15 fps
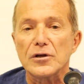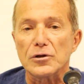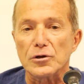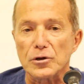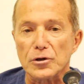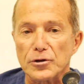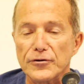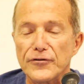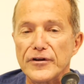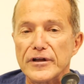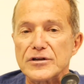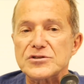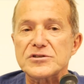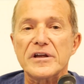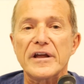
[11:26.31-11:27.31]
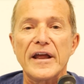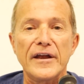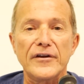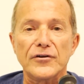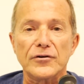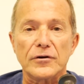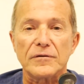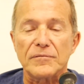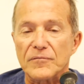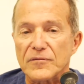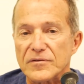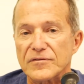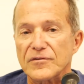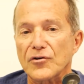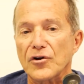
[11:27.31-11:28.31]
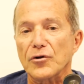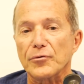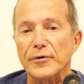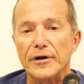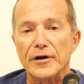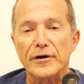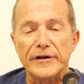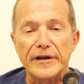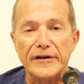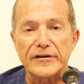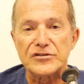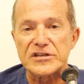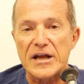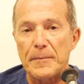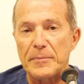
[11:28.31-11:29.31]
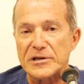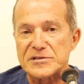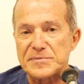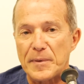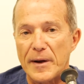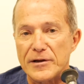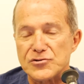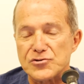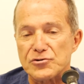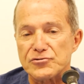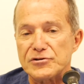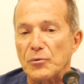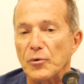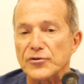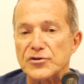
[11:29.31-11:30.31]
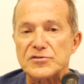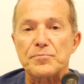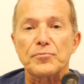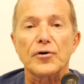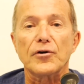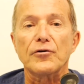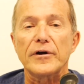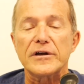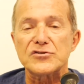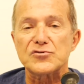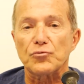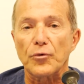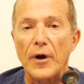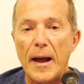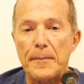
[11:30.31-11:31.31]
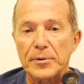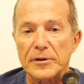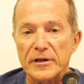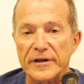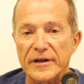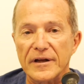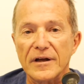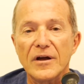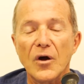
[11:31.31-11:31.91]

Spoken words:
Learn this, and your career in endoscopic spine surgery will just progress rapidly.